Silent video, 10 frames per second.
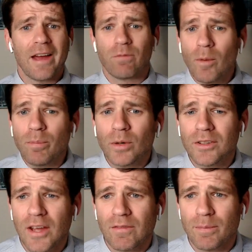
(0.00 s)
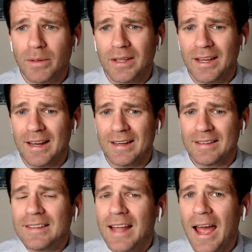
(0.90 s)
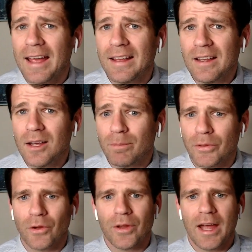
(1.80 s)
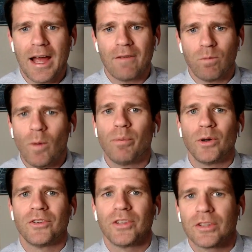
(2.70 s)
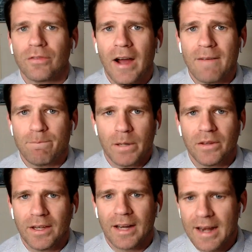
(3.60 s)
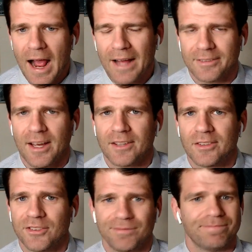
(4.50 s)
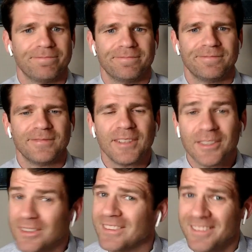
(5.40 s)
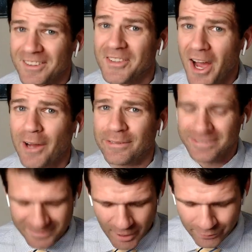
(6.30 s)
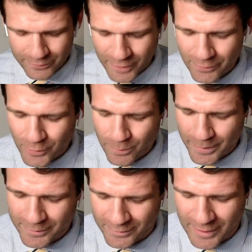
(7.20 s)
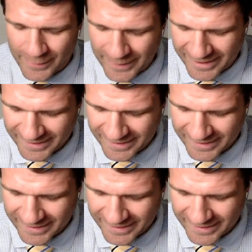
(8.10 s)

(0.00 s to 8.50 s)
$1.7 billion in debt, but they only have $1.65 billion in assets. It's tough doing business that way.